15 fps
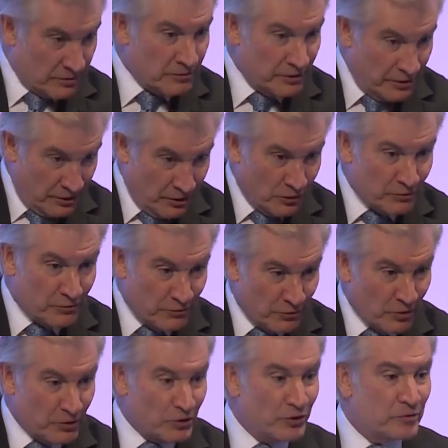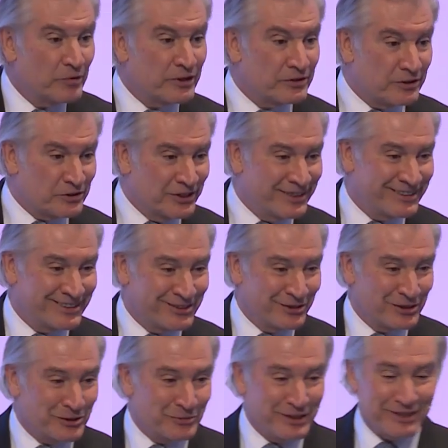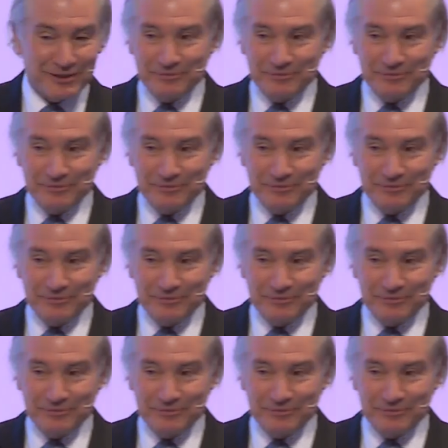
you know, for doing business, so to speak.